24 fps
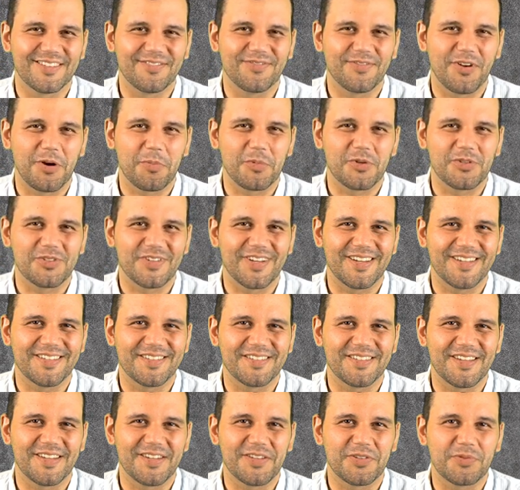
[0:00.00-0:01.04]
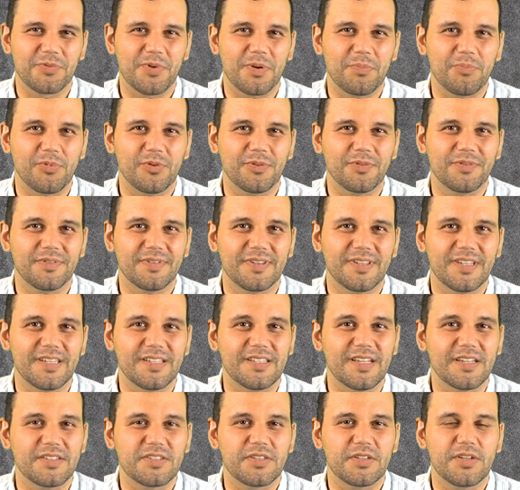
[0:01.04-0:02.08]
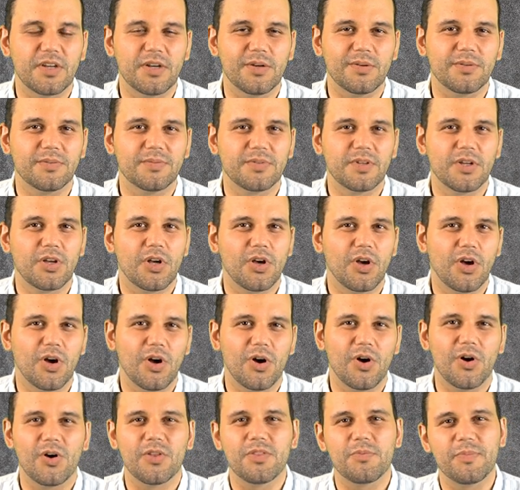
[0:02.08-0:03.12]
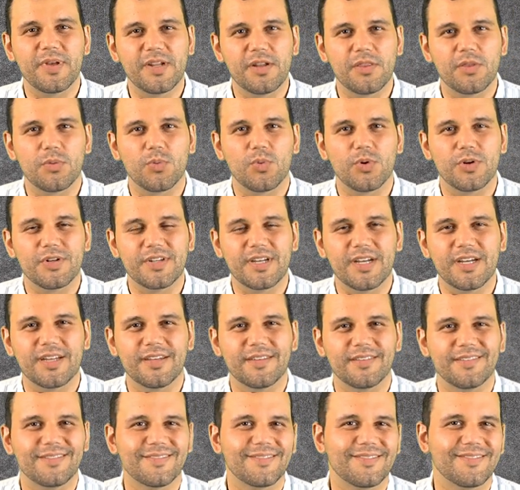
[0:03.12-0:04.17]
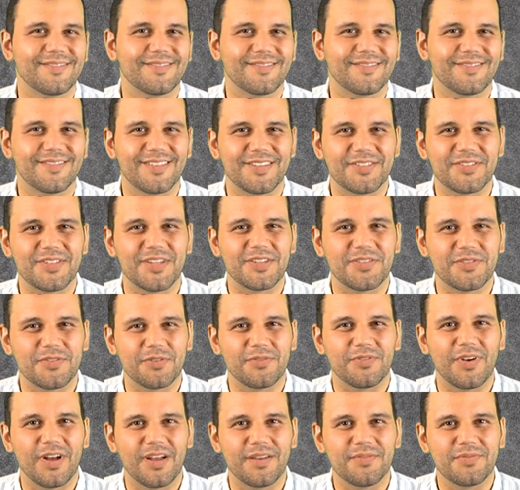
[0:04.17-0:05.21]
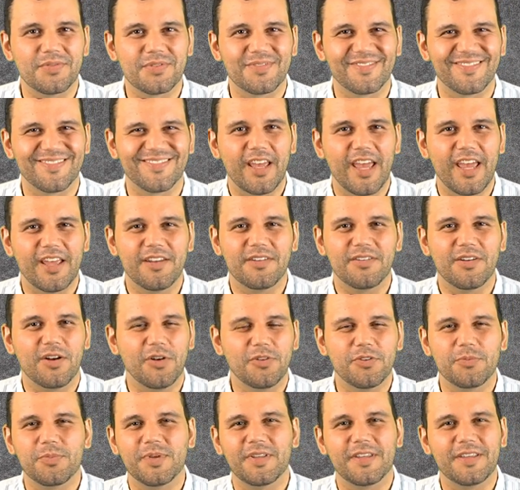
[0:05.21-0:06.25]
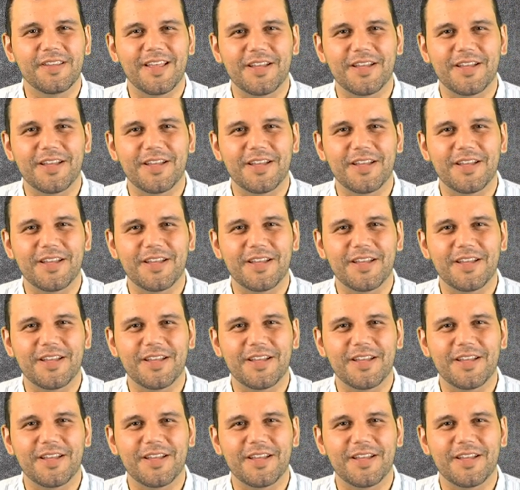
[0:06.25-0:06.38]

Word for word: farmer Sai's son is crippled, he doesn't go. All the men in the war die. The son survives. And ultimately,